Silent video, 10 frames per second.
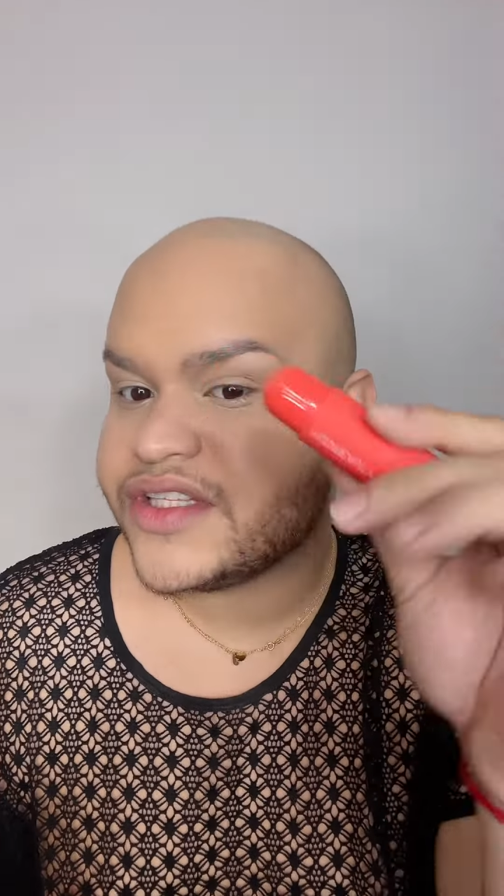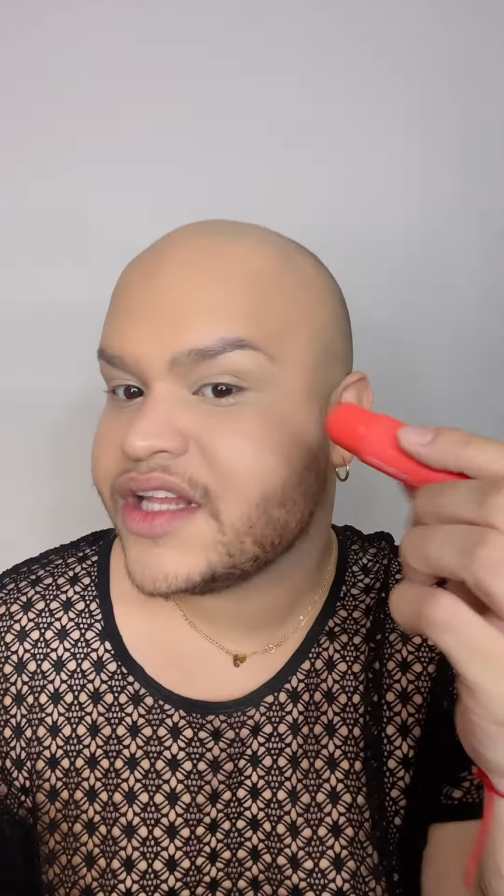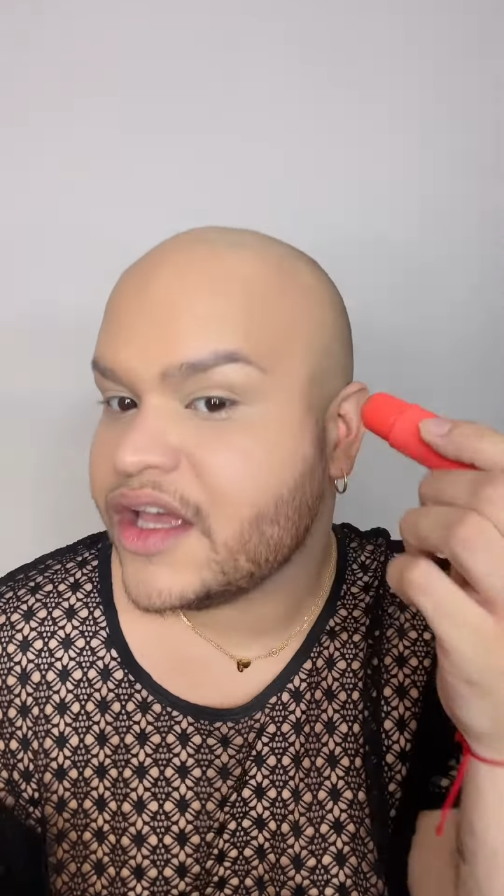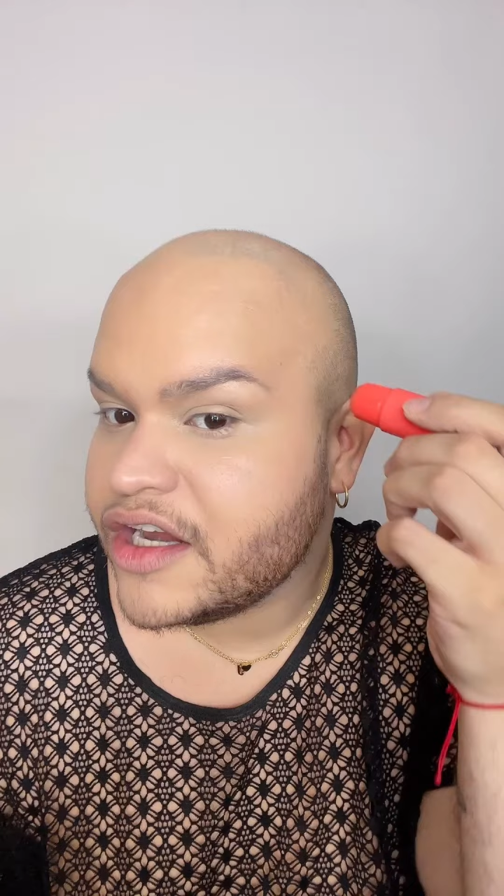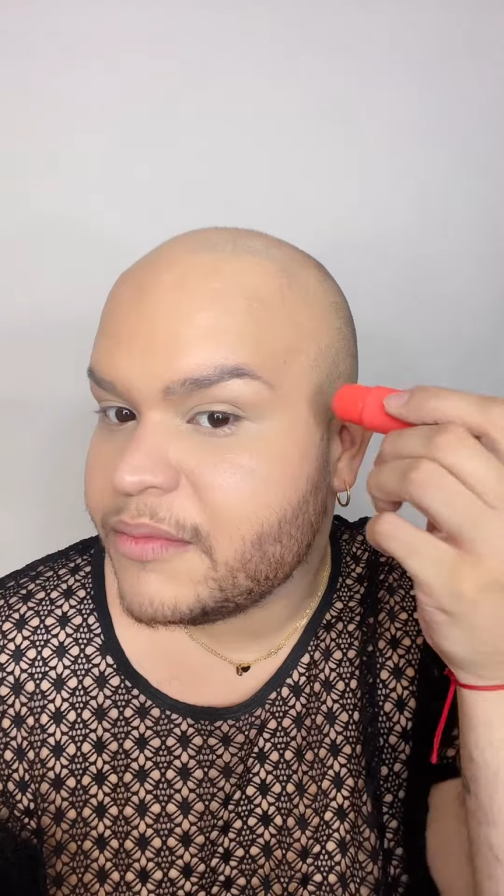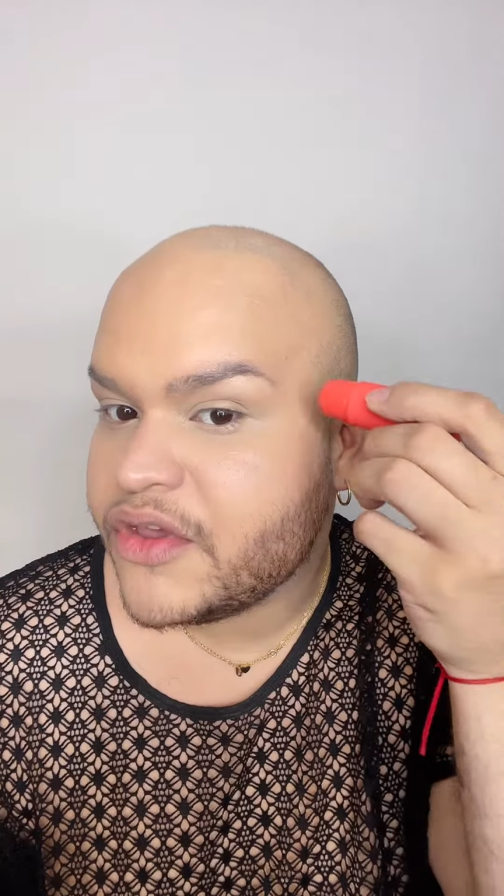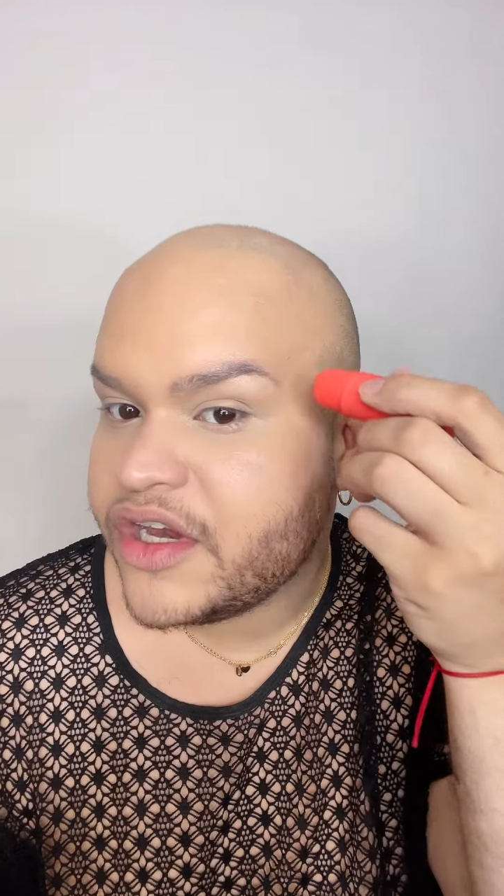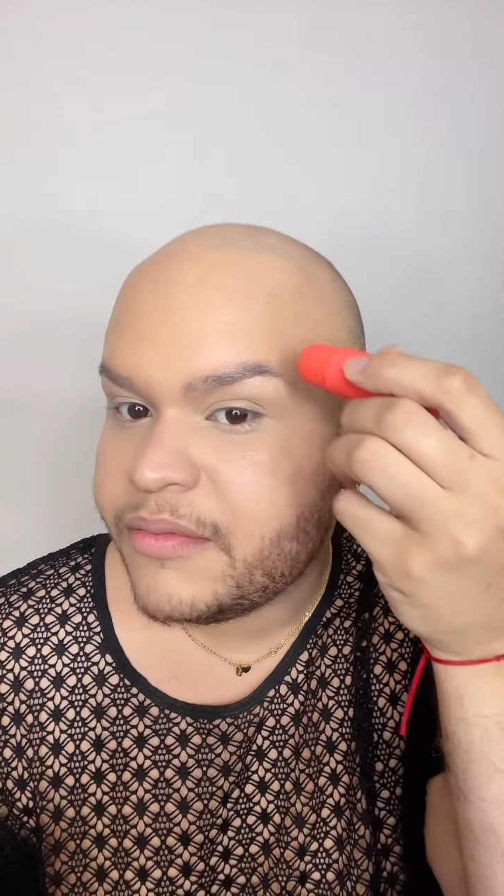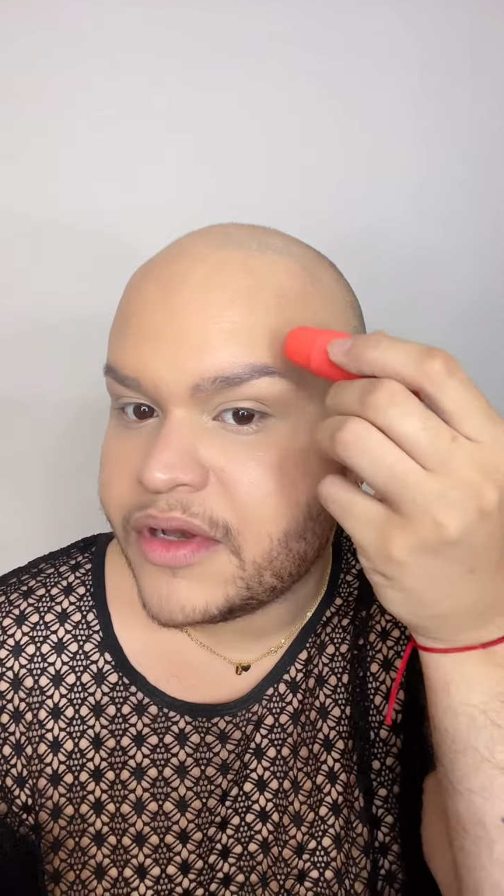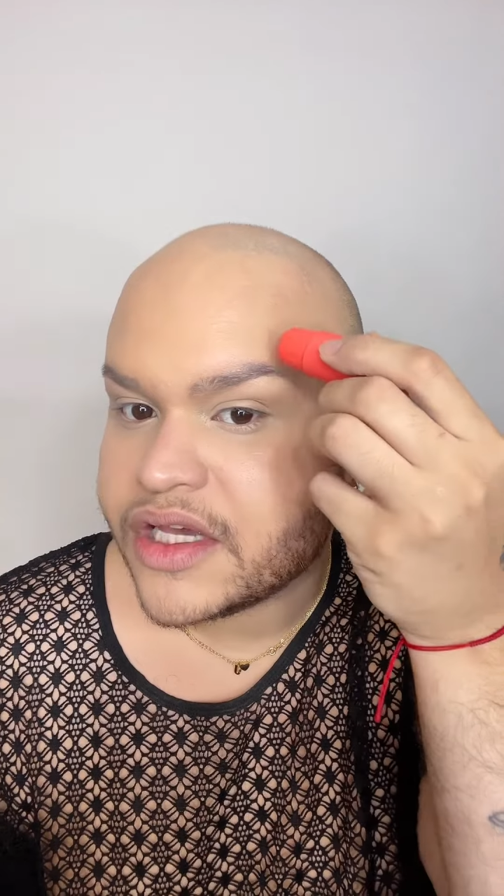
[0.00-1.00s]
the Huda
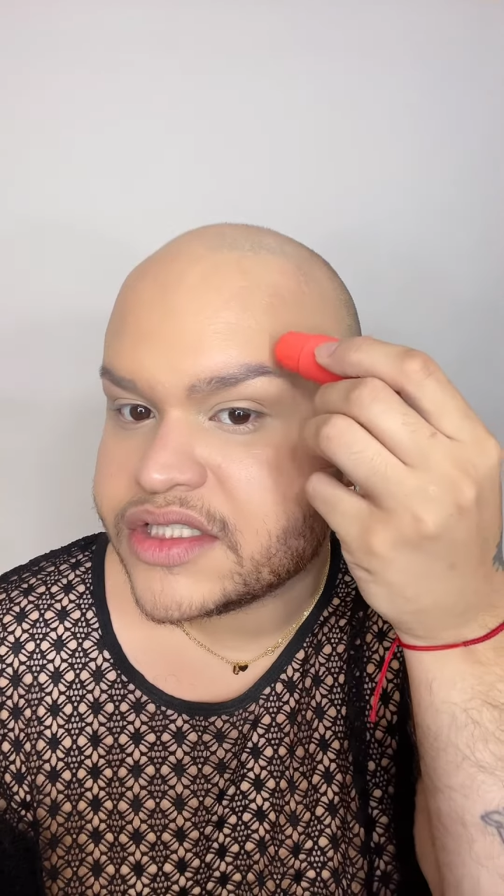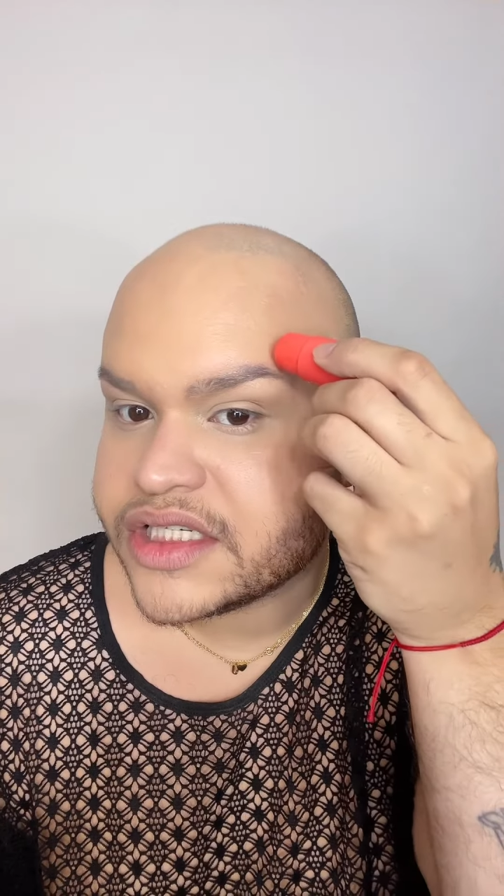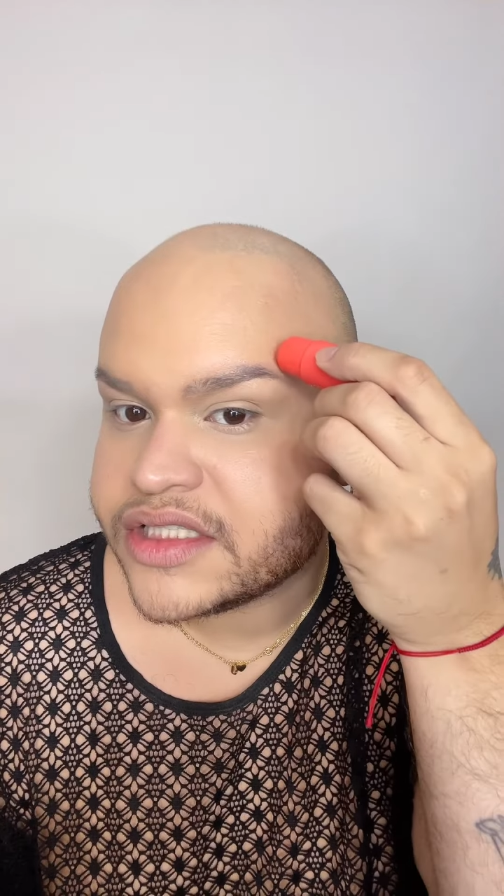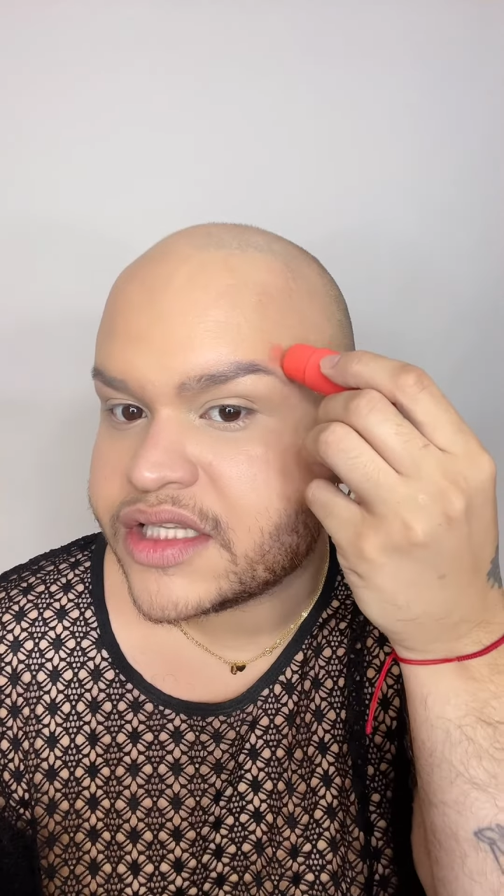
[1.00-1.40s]
Beauty blushes,